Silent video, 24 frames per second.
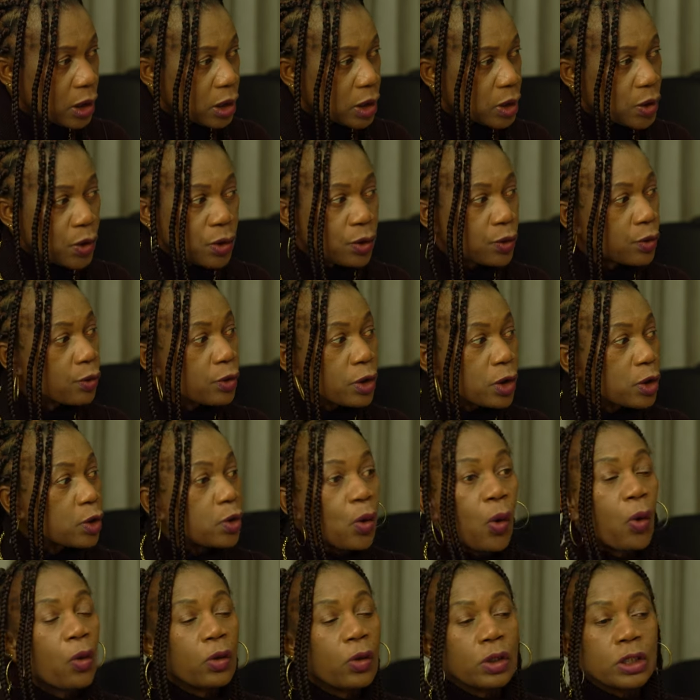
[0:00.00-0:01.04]
So
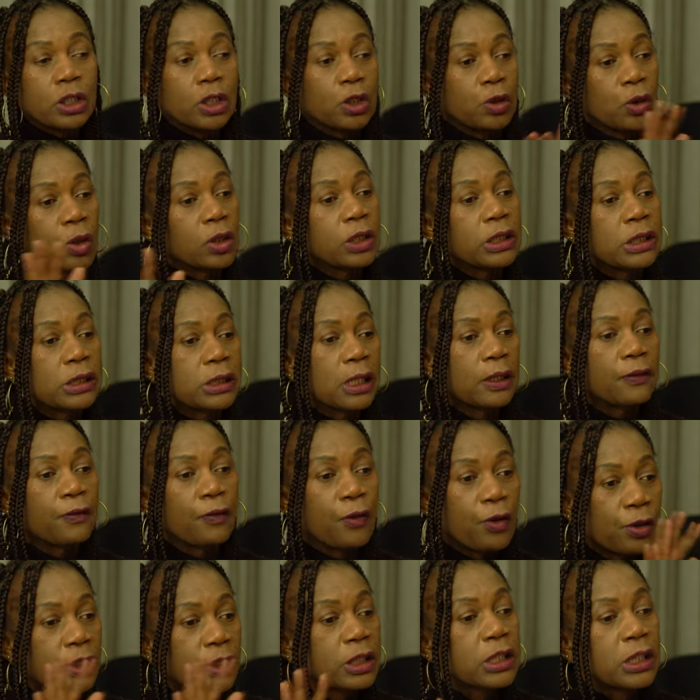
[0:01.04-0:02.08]
don't have
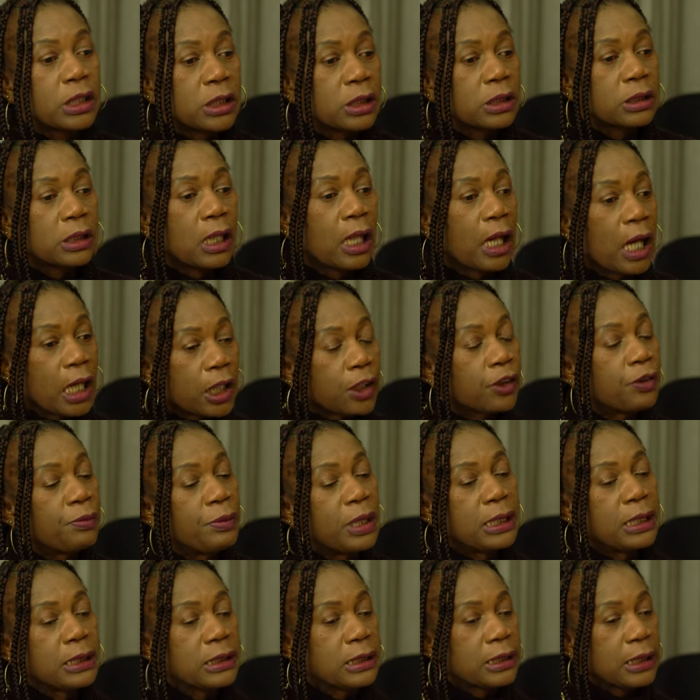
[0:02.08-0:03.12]
all these
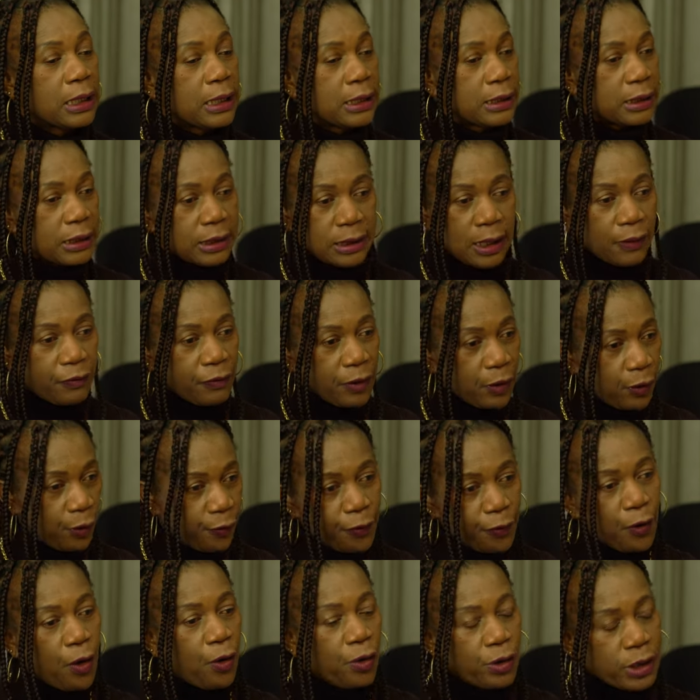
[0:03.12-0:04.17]
arguments and stuff.
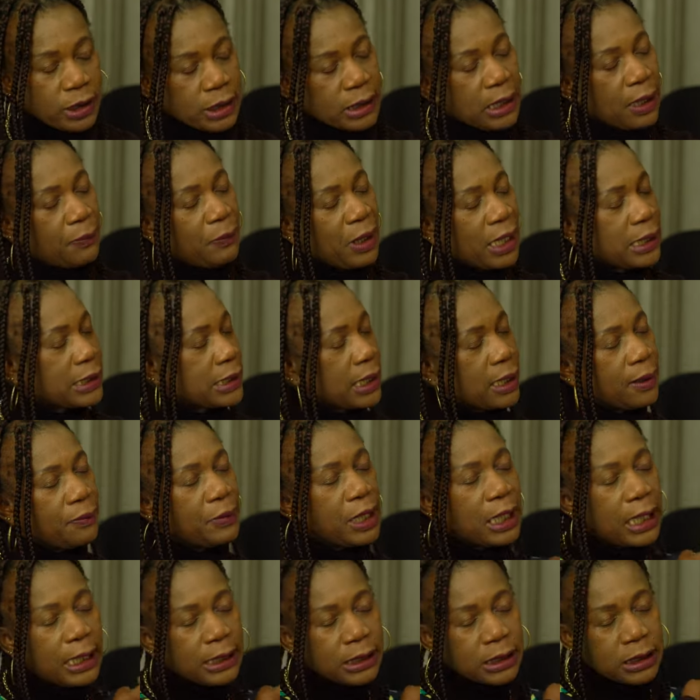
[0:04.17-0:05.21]
Of course, they might
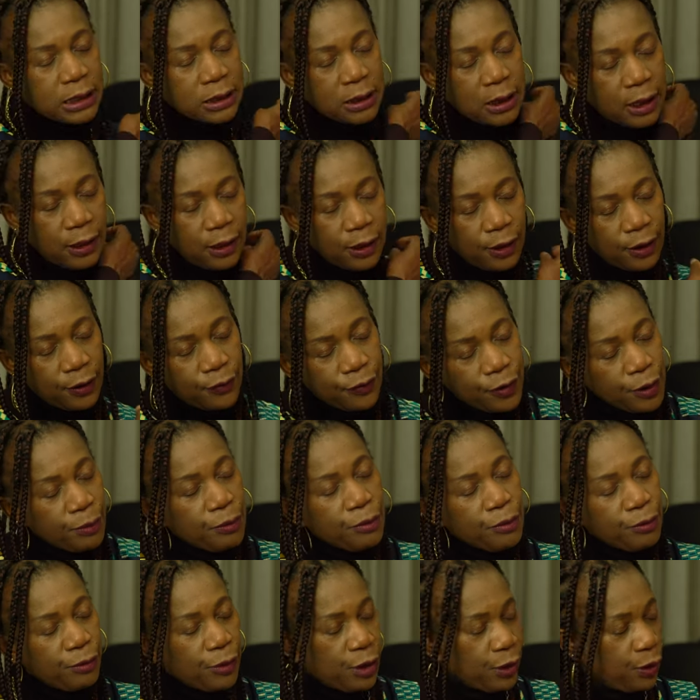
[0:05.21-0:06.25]
emanate
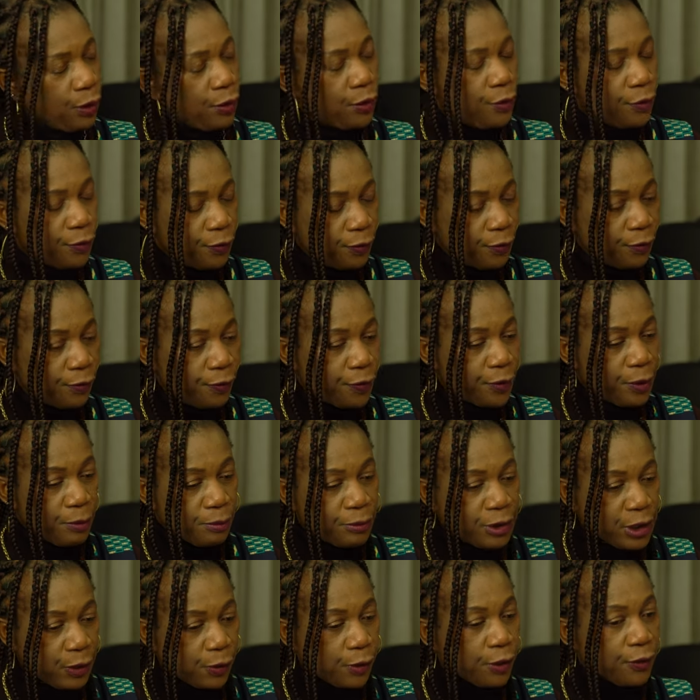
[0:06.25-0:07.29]
from, you know,
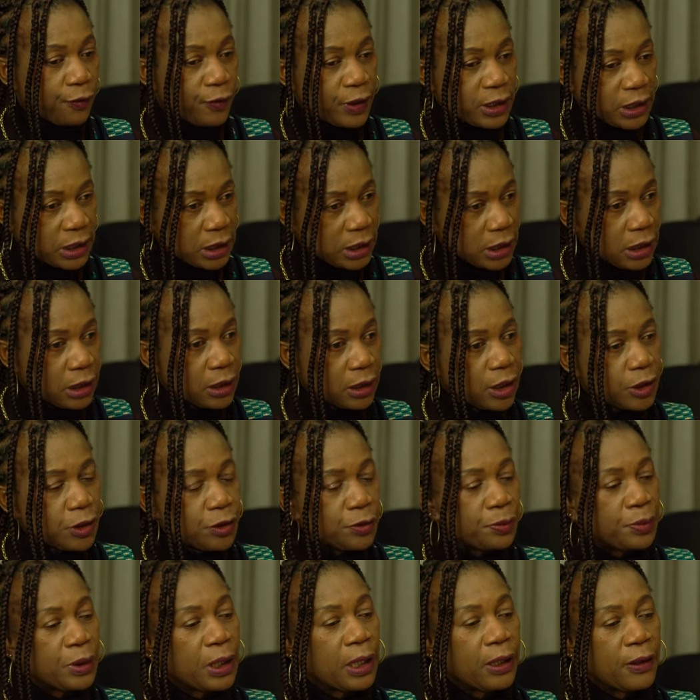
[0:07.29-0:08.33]
from the conversation that
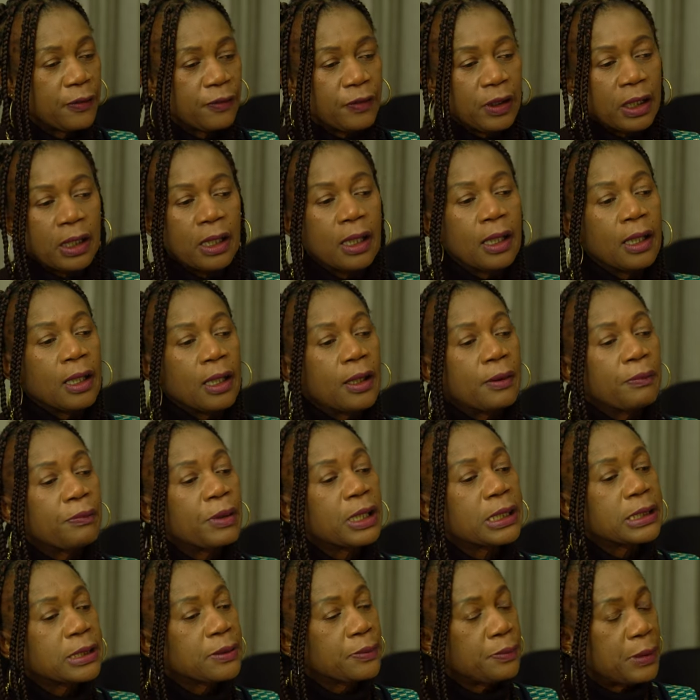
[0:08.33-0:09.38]
you'll be having,
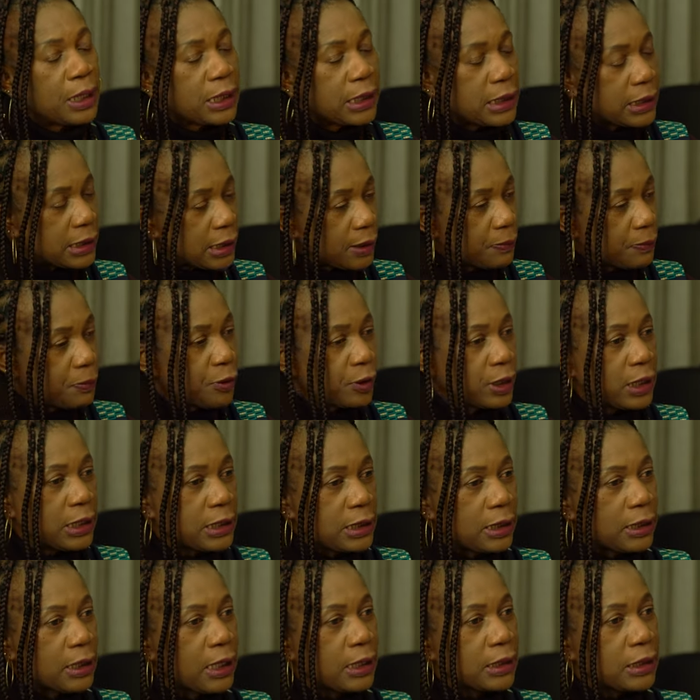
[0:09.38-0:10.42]
but make it a
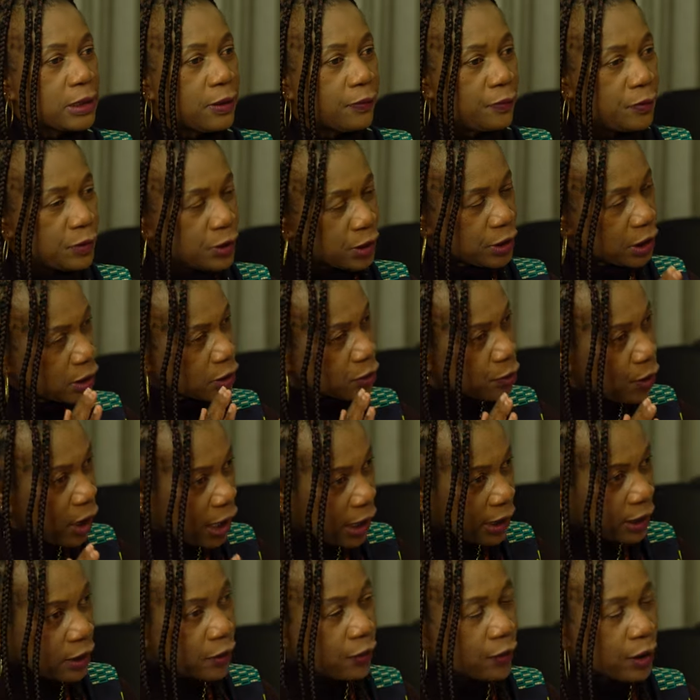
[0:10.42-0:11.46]
policy that if you start to
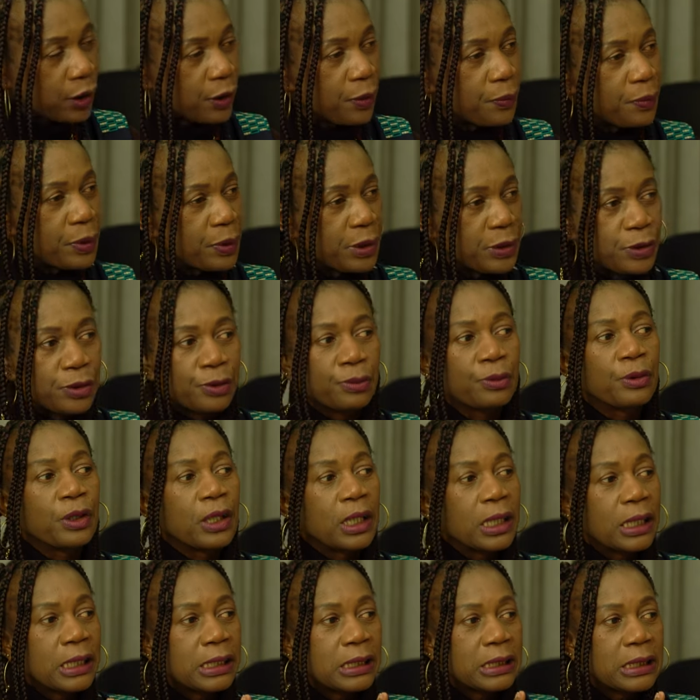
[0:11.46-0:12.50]
argue in your bedroom,
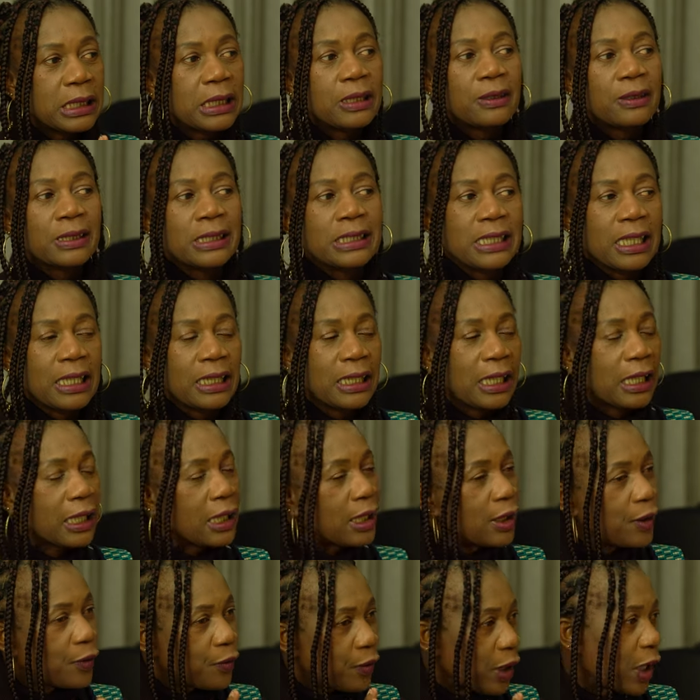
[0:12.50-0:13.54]
tell each other,
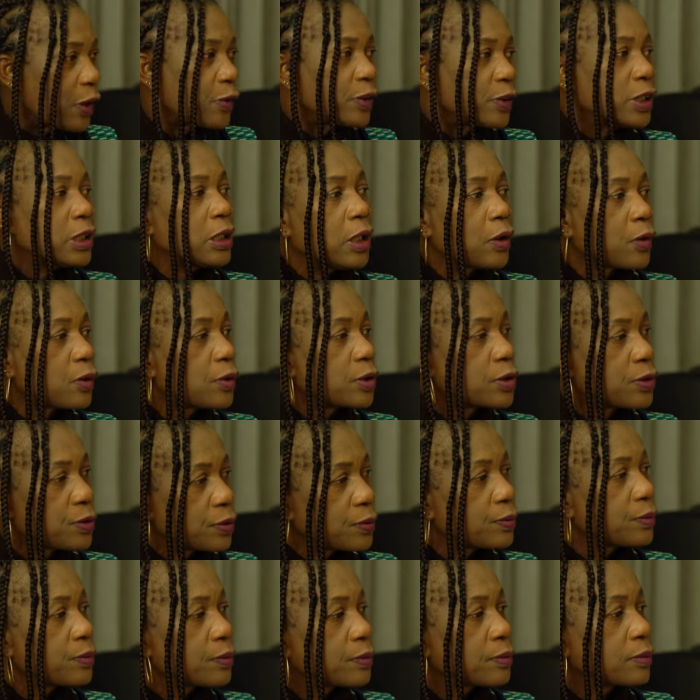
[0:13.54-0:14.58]
we are not in a
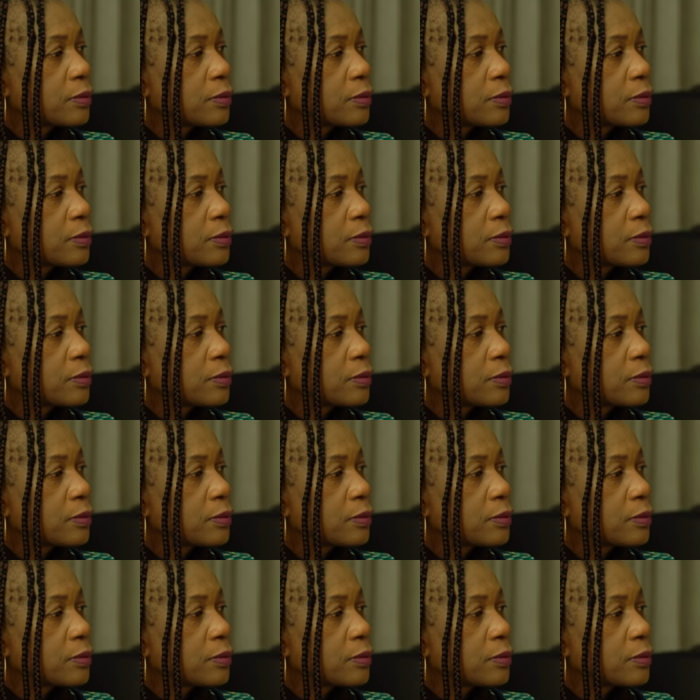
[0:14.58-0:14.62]
courtroom.